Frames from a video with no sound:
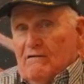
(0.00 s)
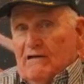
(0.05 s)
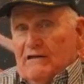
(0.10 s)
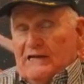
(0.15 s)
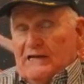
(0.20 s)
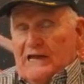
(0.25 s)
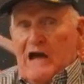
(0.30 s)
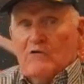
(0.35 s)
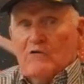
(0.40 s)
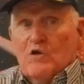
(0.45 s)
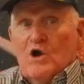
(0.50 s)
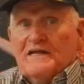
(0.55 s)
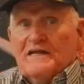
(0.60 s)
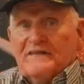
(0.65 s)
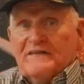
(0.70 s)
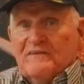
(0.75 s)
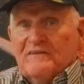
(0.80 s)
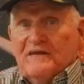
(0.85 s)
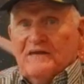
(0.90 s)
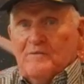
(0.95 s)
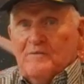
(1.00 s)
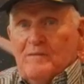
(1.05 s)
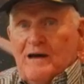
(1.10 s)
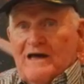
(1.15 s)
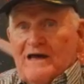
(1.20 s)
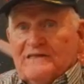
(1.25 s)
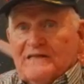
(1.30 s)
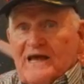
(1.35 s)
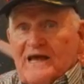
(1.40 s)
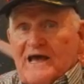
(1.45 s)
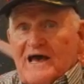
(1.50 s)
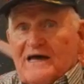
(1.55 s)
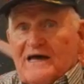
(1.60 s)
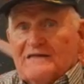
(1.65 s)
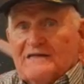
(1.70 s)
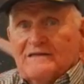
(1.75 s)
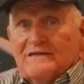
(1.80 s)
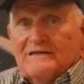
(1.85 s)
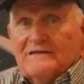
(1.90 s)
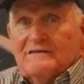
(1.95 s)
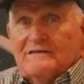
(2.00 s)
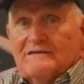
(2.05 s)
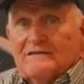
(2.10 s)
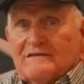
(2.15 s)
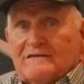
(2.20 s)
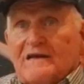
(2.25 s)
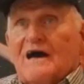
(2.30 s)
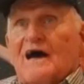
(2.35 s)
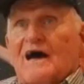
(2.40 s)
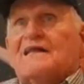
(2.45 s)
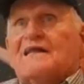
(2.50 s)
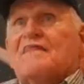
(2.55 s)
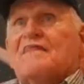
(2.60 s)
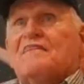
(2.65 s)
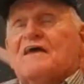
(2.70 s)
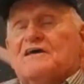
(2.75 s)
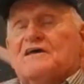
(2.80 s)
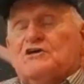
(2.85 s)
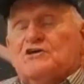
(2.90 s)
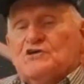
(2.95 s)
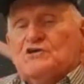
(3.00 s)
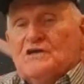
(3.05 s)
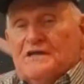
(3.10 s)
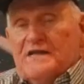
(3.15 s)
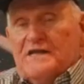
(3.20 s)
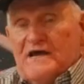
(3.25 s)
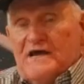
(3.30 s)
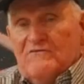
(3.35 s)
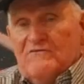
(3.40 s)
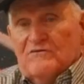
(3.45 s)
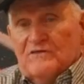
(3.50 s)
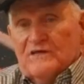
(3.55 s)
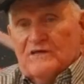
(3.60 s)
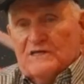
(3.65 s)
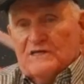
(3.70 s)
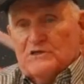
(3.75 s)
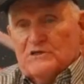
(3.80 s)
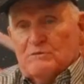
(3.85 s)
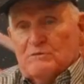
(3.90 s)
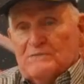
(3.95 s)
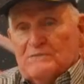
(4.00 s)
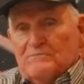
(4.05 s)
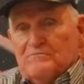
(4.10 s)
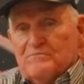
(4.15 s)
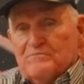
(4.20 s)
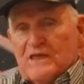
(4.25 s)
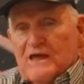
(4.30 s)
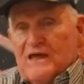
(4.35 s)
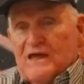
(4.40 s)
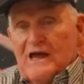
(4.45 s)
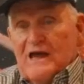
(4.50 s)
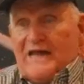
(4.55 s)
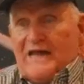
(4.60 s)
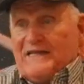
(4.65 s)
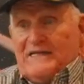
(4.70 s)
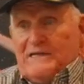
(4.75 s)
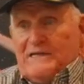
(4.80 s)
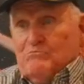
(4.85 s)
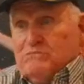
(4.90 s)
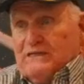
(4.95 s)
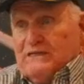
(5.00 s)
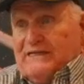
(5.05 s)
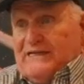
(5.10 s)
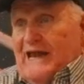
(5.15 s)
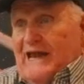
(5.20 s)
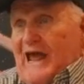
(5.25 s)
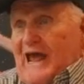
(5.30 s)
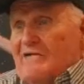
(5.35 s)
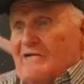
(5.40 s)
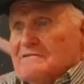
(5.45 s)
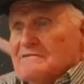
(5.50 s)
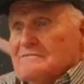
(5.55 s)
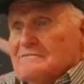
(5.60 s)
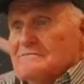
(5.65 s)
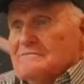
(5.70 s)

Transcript: And the ironic thing about that, and God, I thank you today for this, but I didn't bleed out.